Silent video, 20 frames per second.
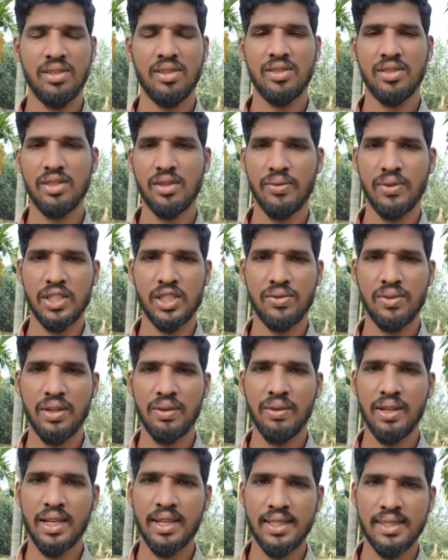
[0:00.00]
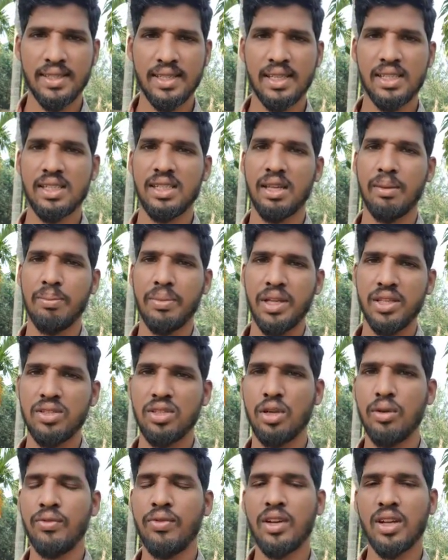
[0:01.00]
So first one we have discussed temperature.
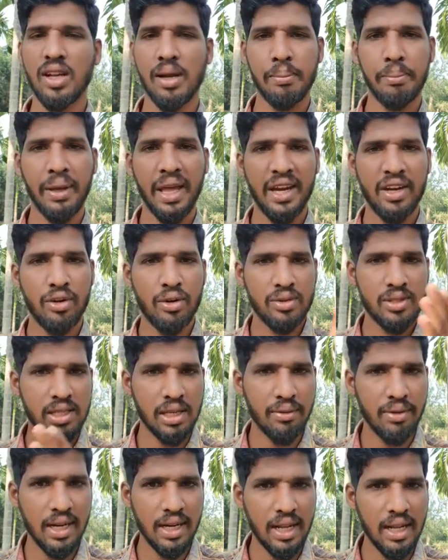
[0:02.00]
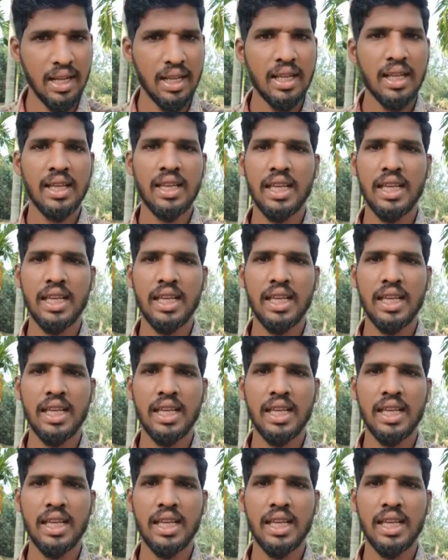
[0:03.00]
If we are comparing to savanna,